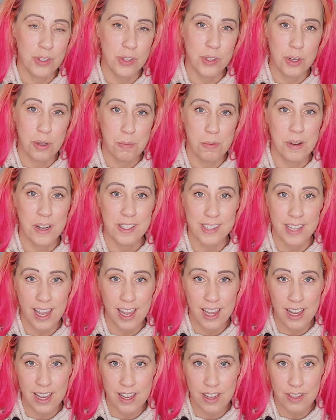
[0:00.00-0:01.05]
super
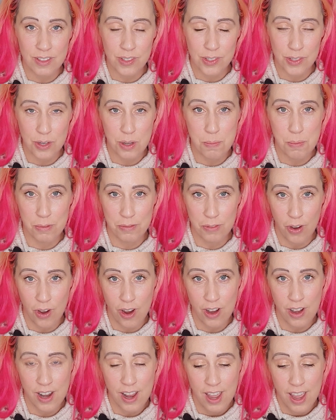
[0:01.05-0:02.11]
exciting, super
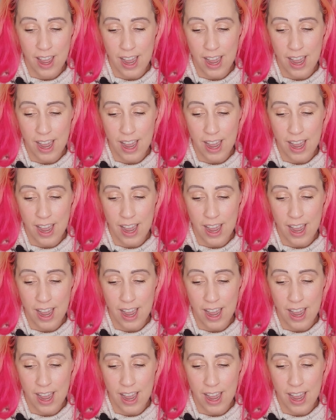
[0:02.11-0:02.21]
fun,